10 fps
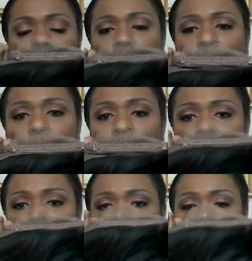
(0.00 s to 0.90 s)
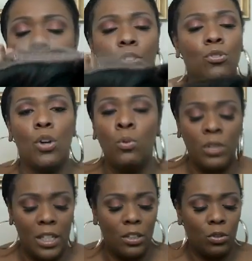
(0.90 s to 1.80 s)
This glueless cap. You don't
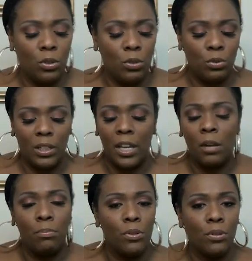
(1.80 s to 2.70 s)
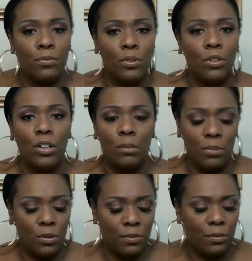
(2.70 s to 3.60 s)
need glue to get a beautiful look, a
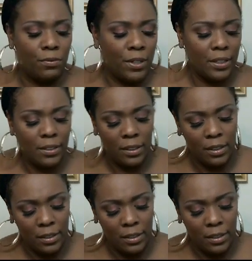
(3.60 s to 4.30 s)
beautiful fit.